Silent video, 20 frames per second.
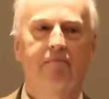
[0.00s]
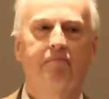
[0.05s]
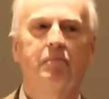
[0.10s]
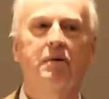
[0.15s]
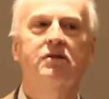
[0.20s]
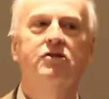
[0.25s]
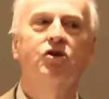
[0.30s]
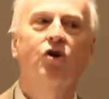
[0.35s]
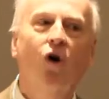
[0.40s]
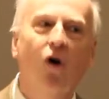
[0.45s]

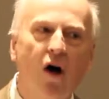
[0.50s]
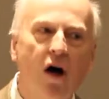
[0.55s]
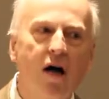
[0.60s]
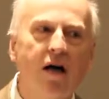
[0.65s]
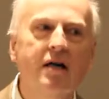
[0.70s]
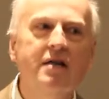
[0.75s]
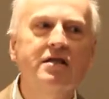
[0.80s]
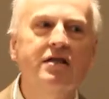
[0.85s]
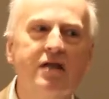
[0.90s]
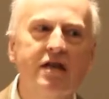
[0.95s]
But
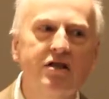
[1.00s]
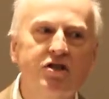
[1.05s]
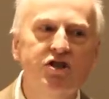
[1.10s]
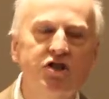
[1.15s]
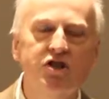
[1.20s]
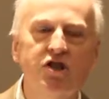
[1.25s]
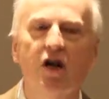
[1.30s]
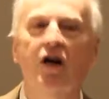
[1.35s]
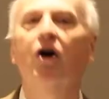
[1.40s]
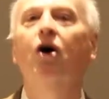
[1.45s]
dogs can
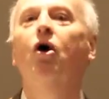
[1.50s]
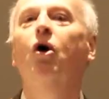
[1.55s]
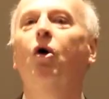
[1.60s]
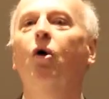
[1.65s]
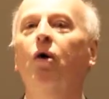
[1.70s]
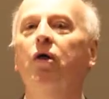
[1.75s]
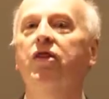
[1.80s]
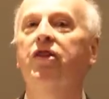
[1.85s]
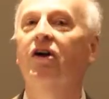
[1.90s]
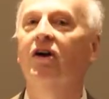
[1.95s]

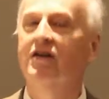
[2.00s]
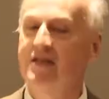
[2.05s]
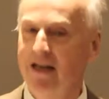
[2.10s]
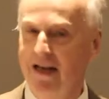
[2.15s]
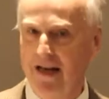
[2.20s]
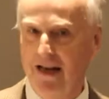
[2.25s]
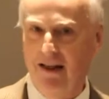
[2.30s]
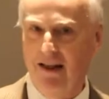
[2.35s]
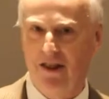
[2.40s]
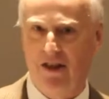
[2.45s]
show their
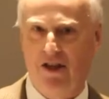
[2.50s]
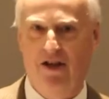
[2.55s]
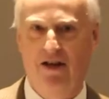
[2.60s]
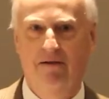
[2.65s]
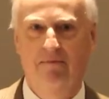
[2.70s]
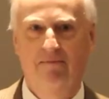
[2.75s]
teeth